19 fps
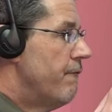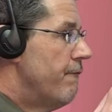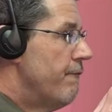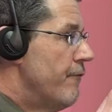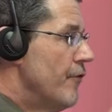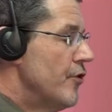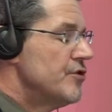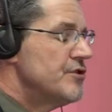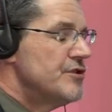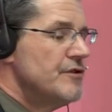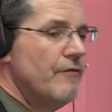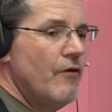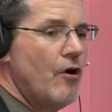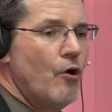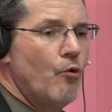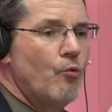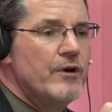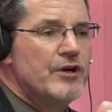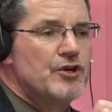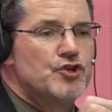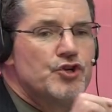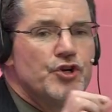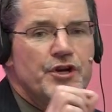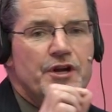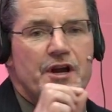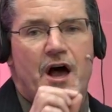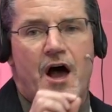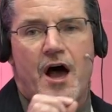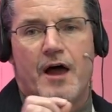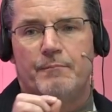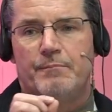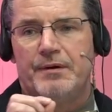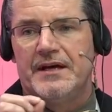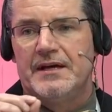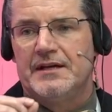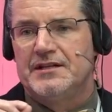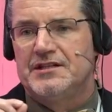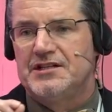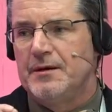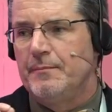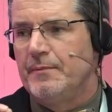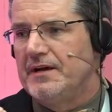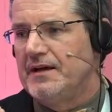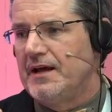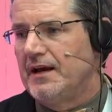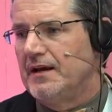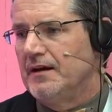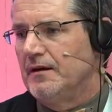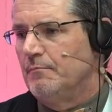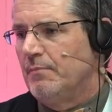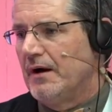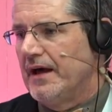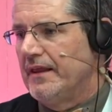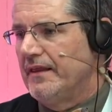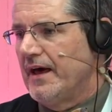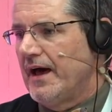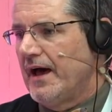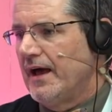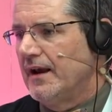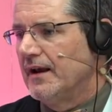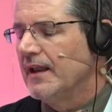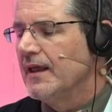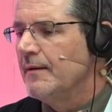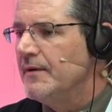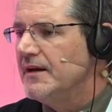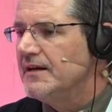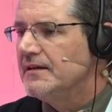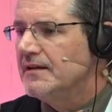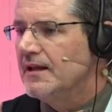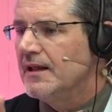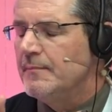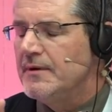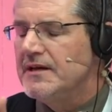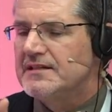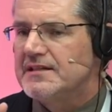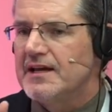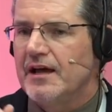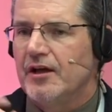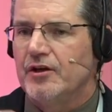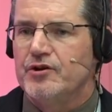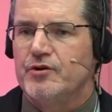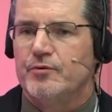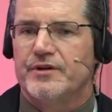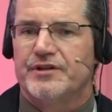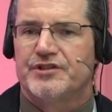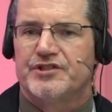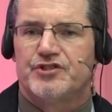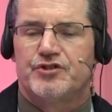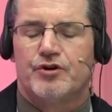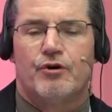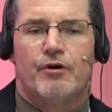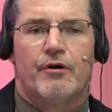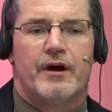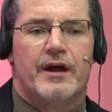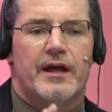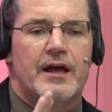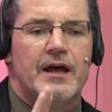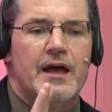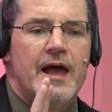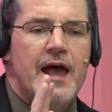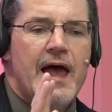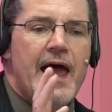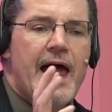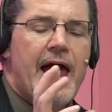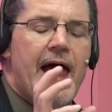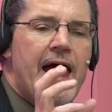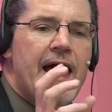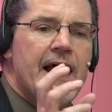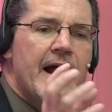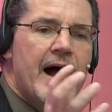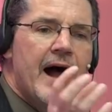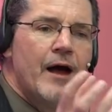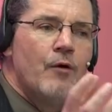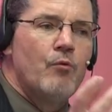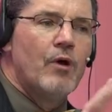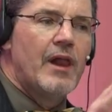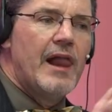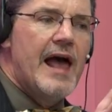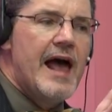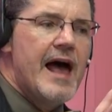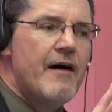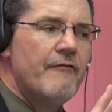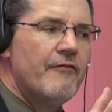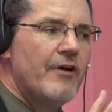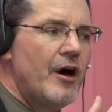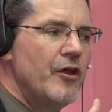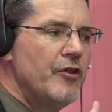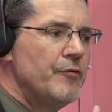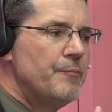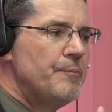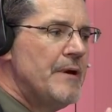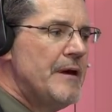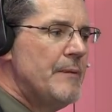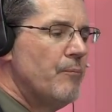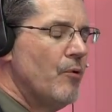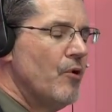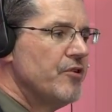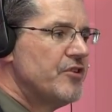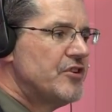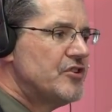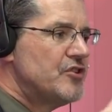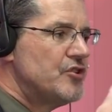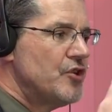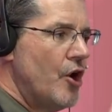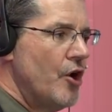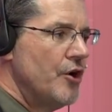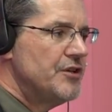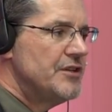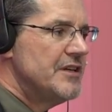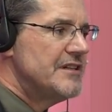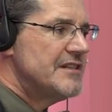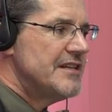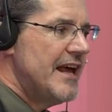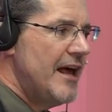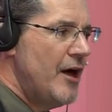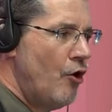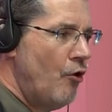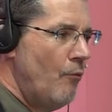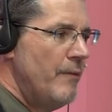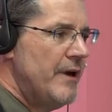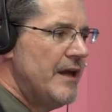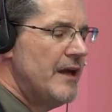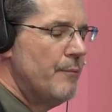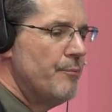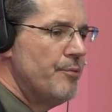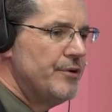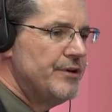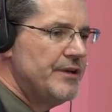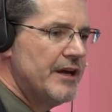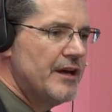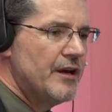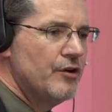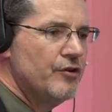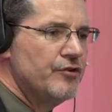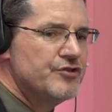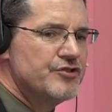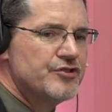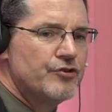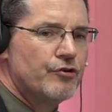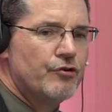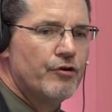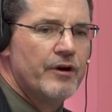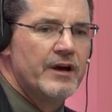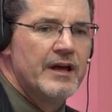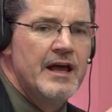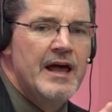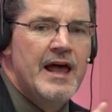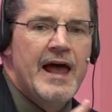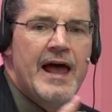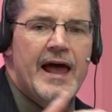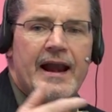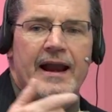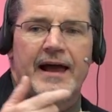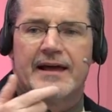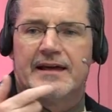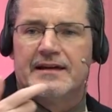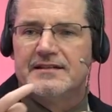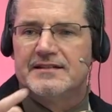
First of all, we should not be intimidated by that. Let me tell you a story, and I will have other people start to tell me a particular story, and I can